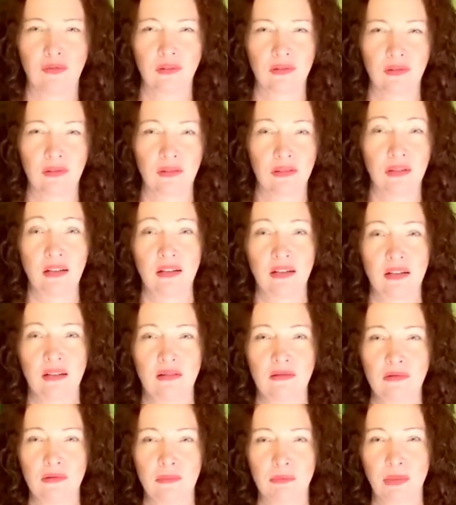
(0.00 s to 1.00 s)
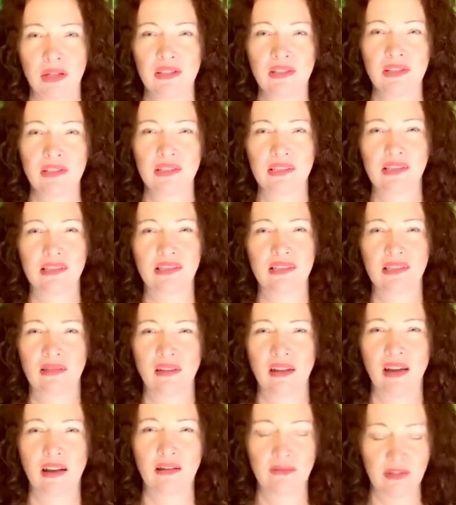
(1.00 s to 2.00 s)
Abundance is in
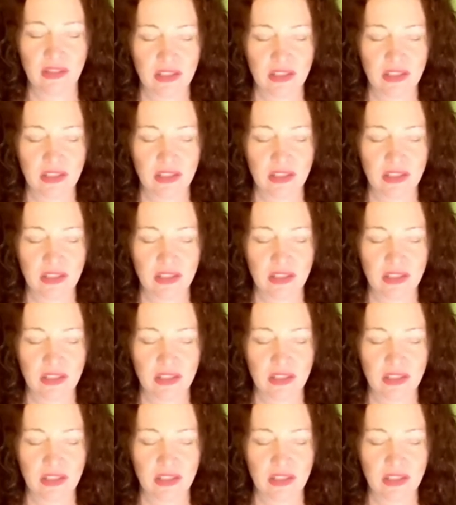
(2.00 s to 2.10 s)
every